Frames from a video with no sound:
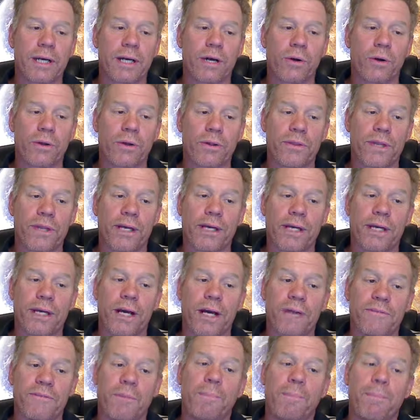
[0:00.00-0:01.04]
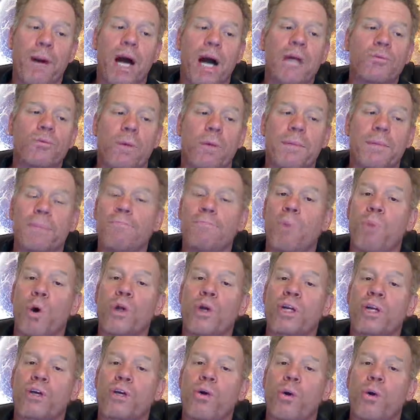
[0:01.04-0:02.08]
of the bondwoman
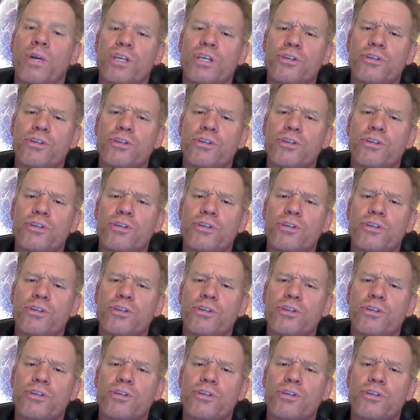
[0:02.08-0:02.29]
born according